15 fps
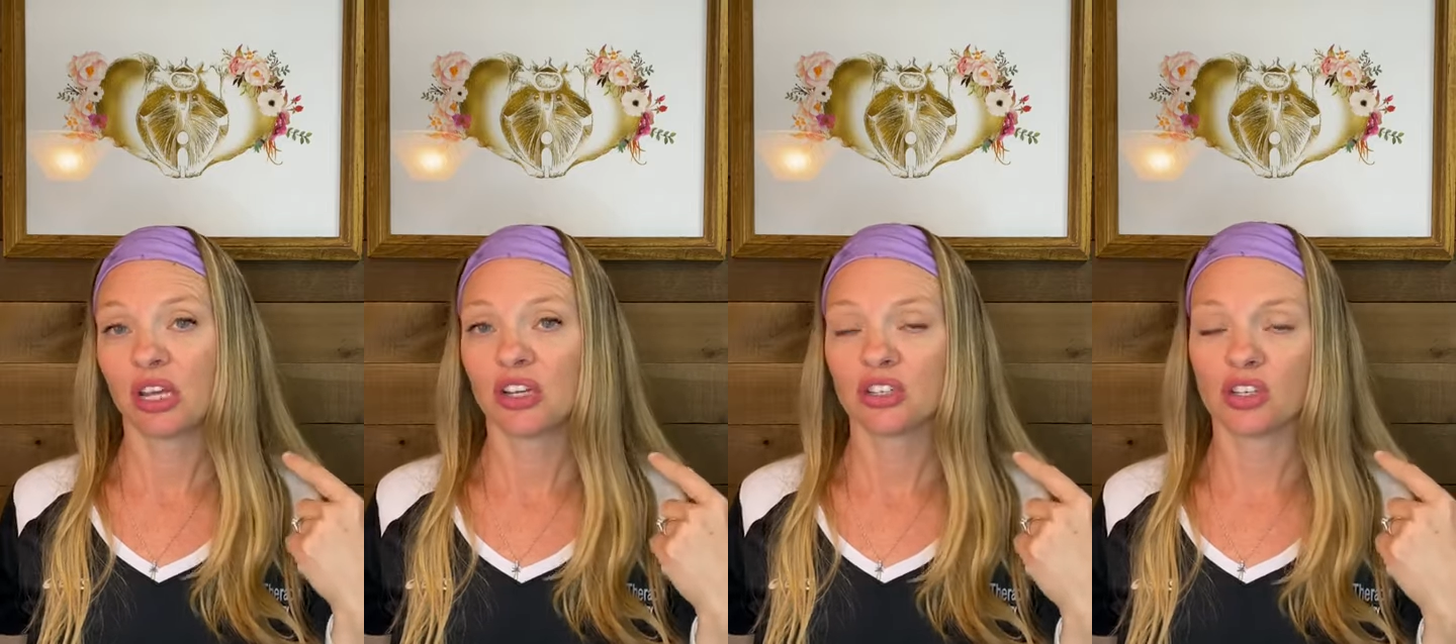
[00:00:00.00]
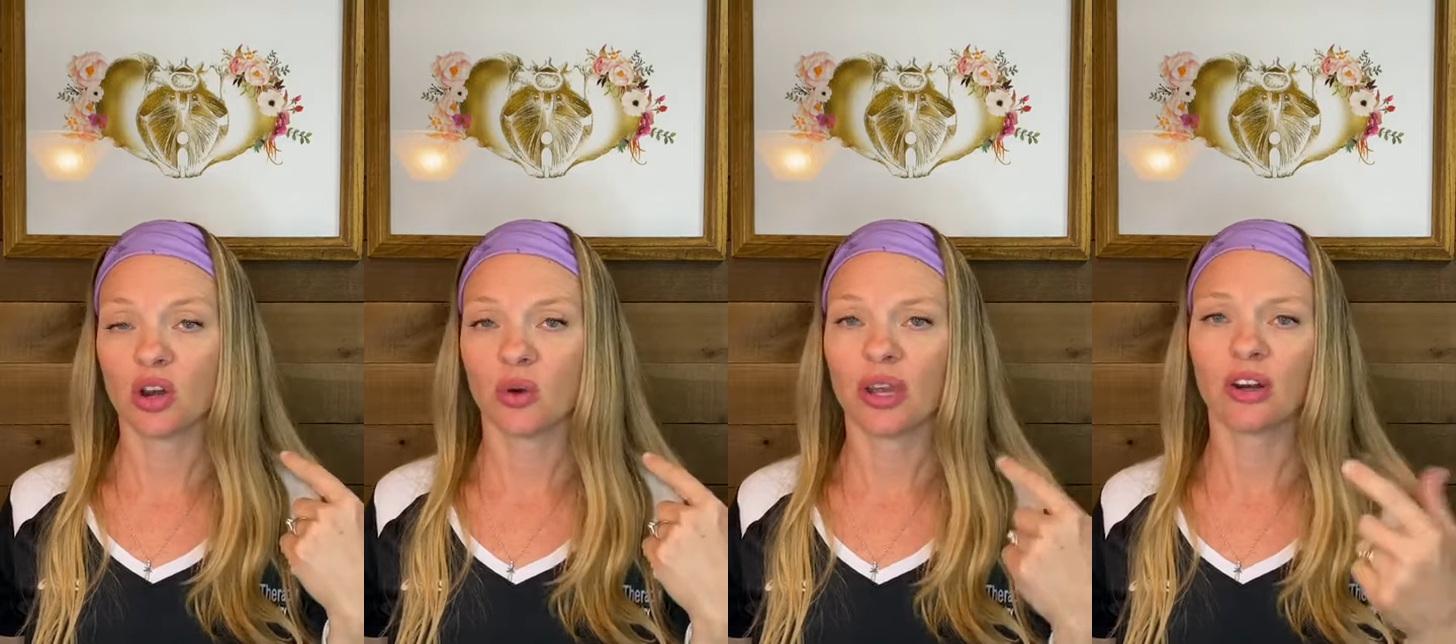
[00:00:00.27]

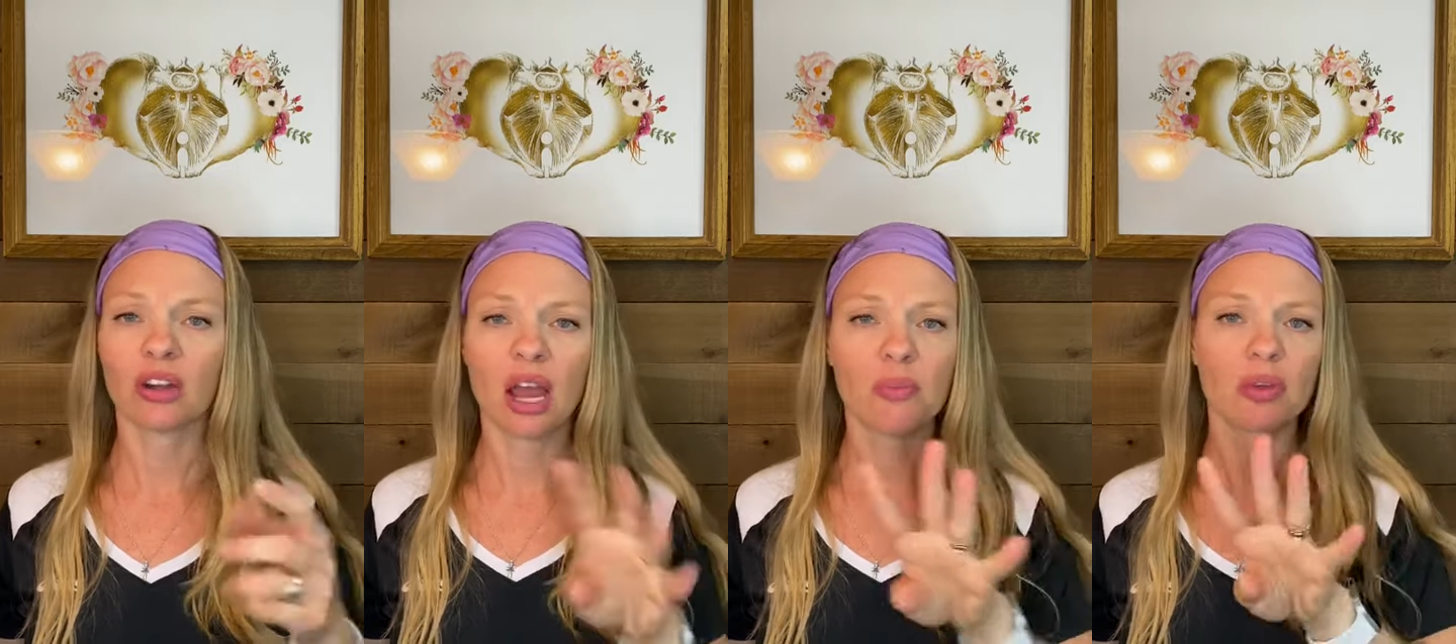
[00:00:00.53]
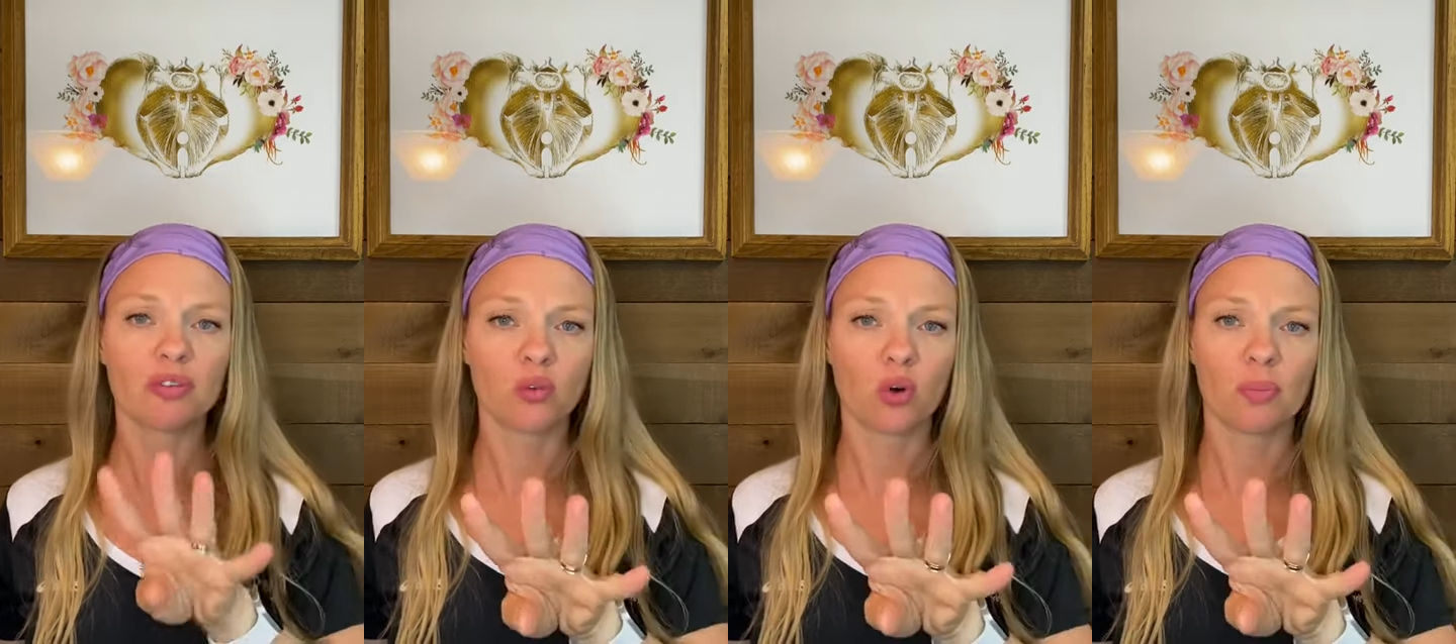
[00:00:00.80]
So it'll come
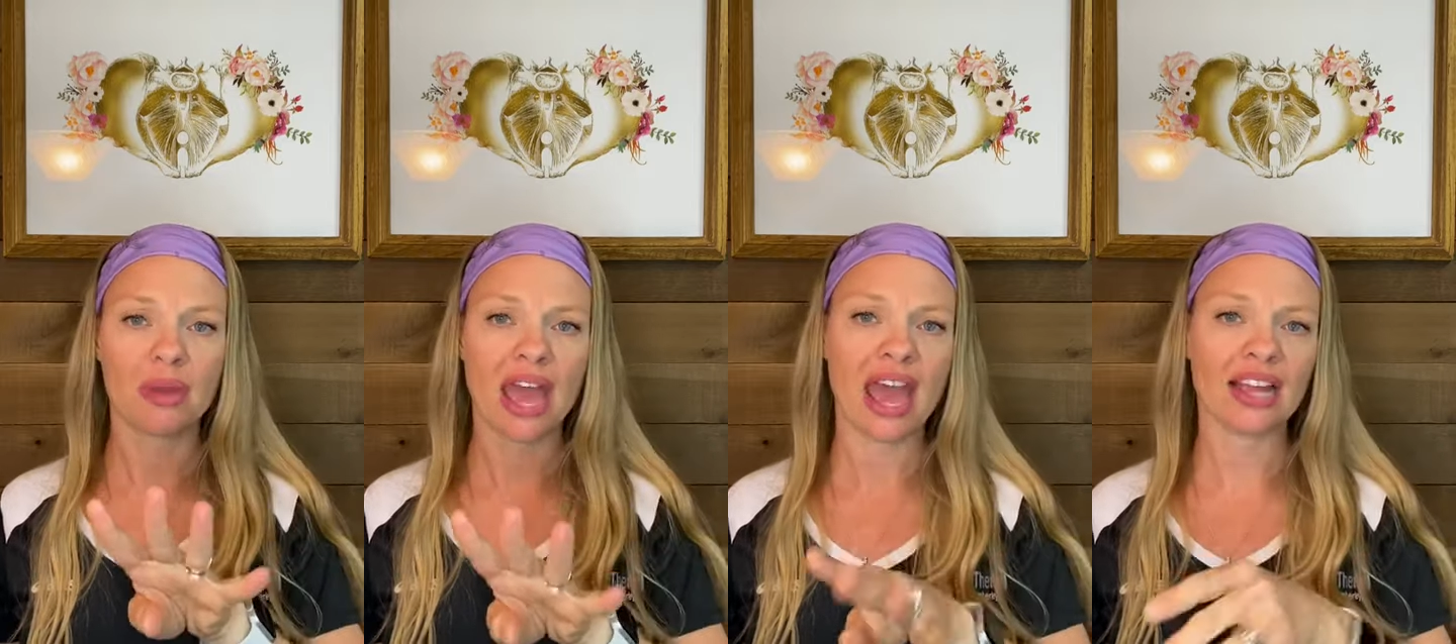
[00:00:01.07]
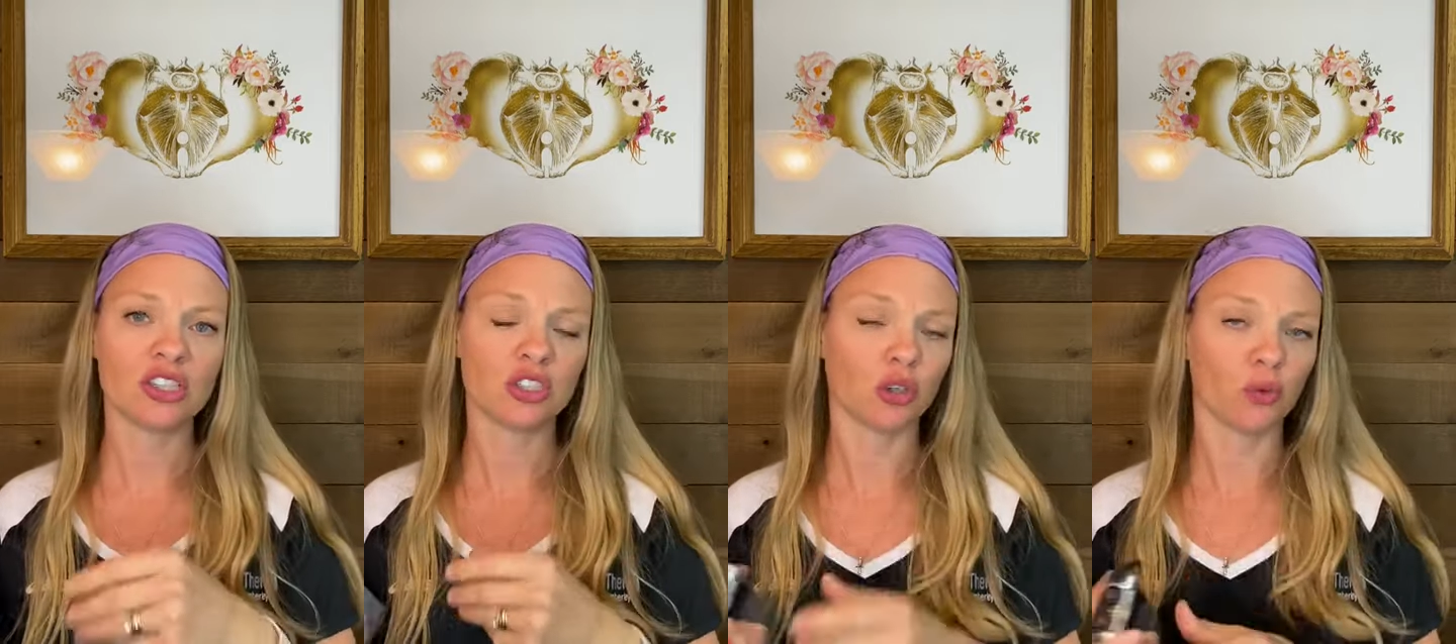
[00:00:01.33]
with 4
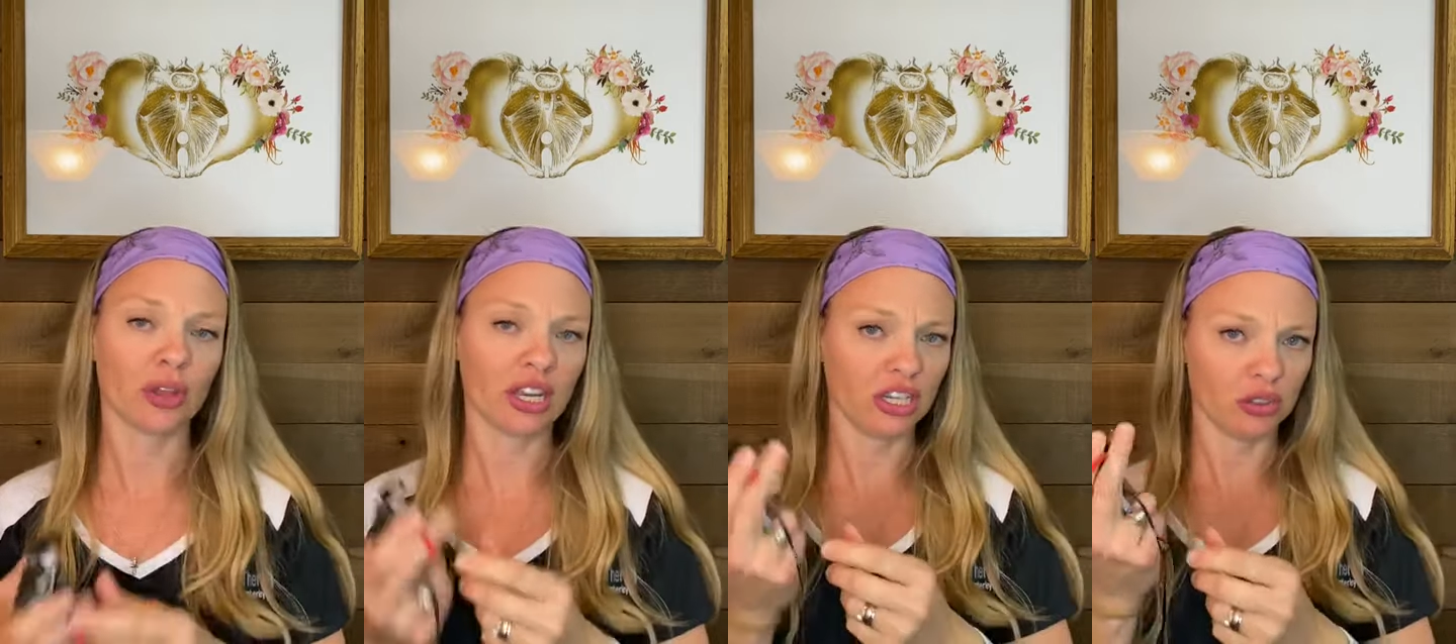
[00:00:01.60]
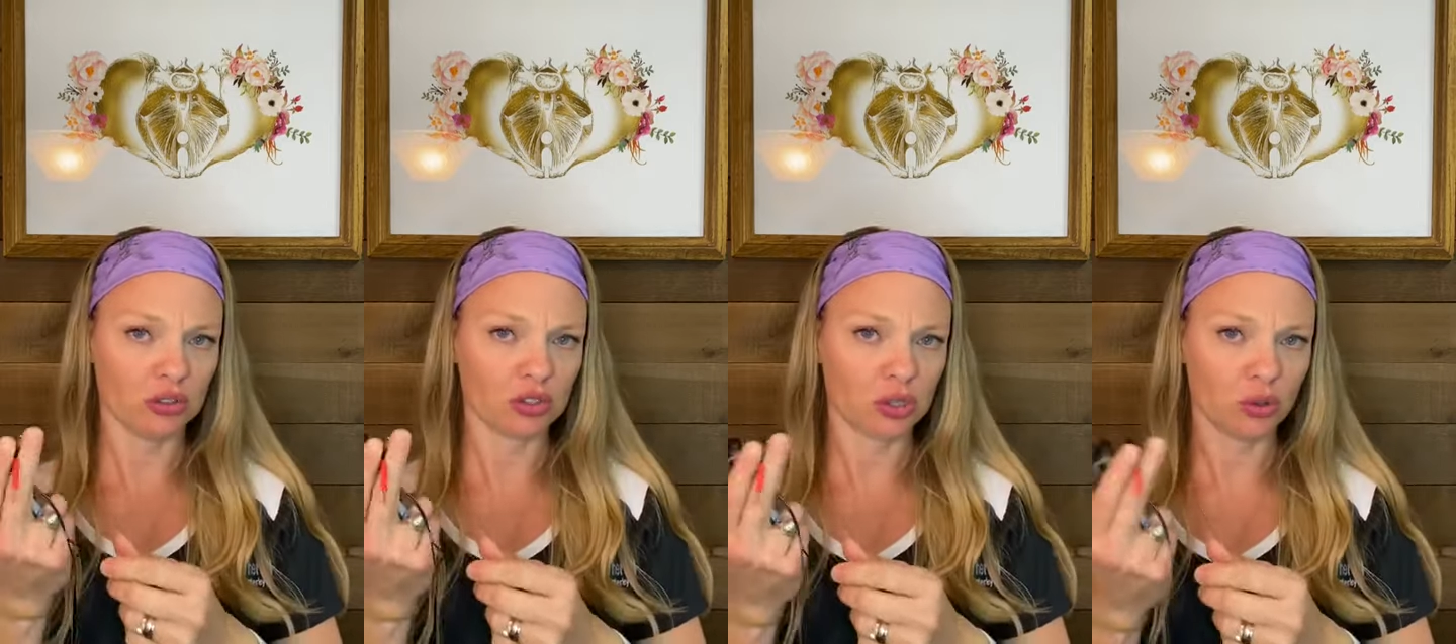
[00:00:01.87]
pads. You're only going to
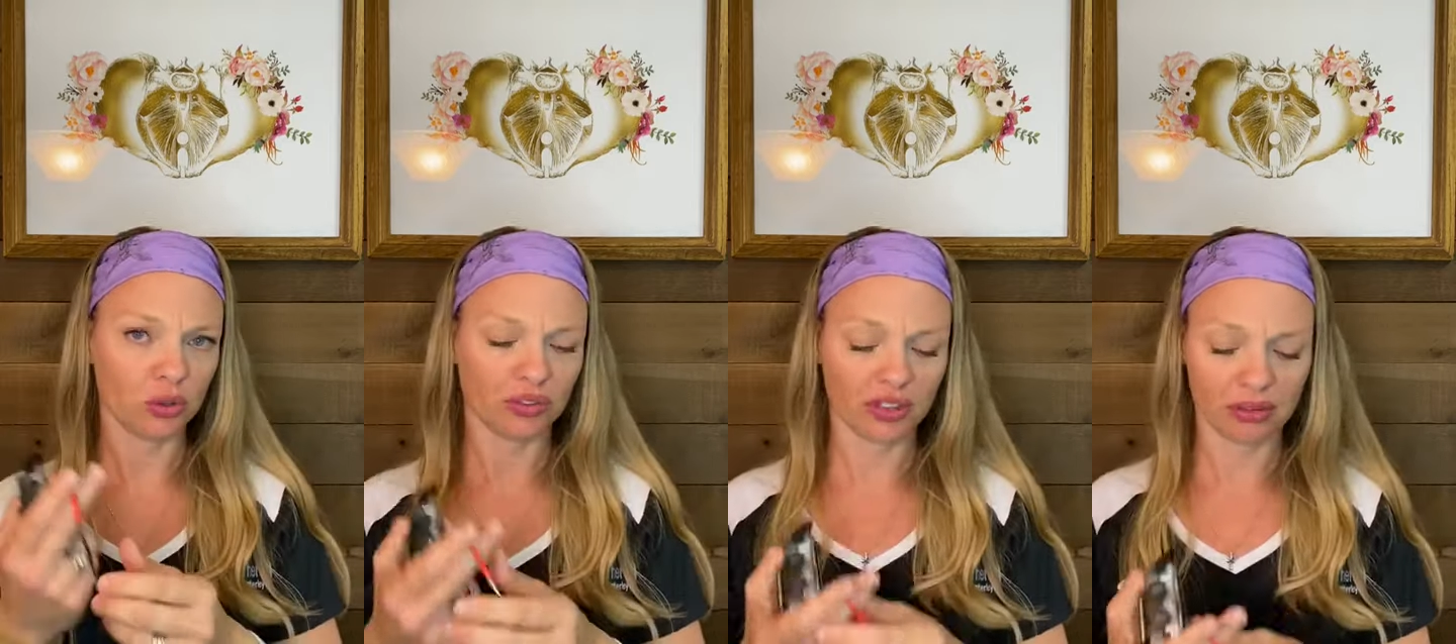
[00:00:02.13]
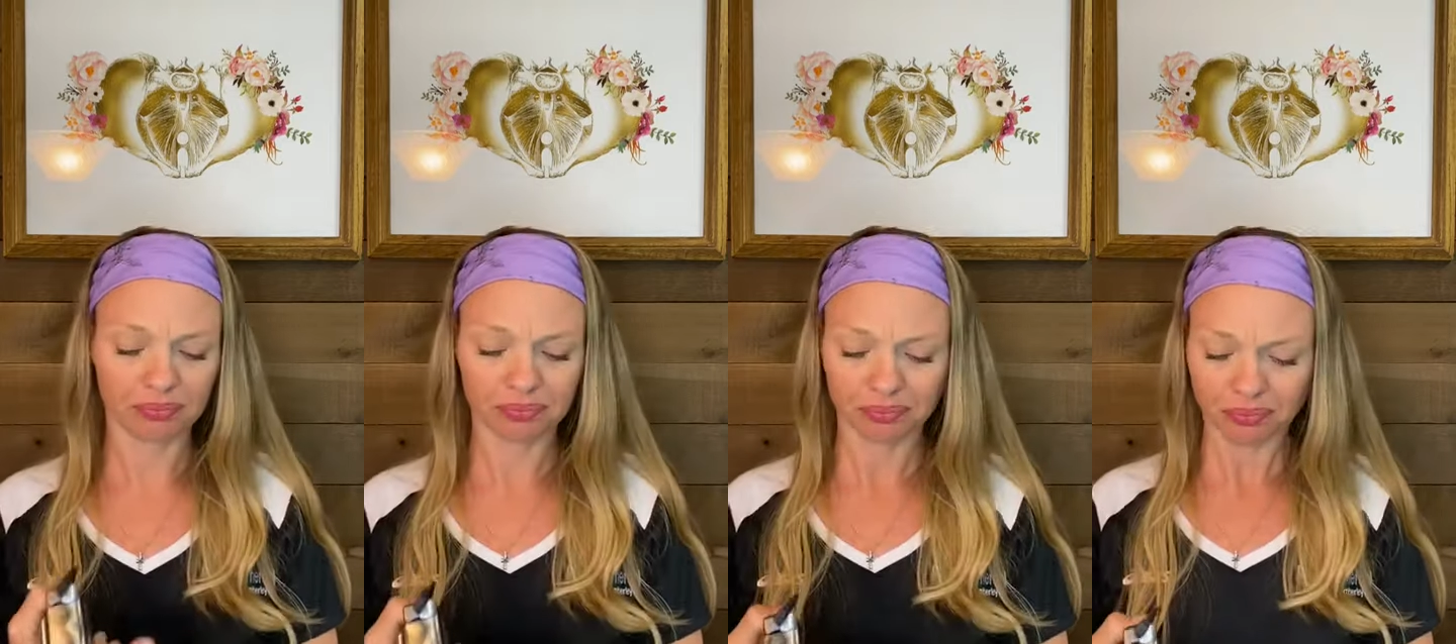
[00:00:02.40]
use 2 of
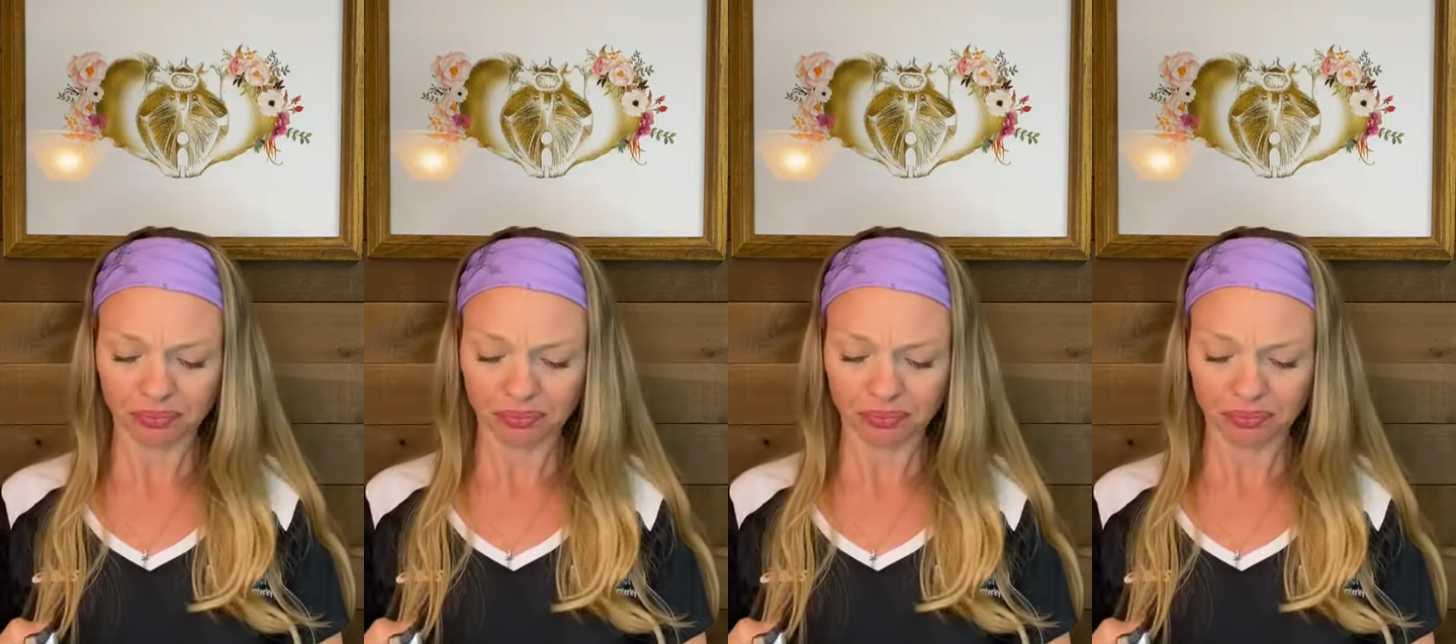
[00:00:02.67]
them.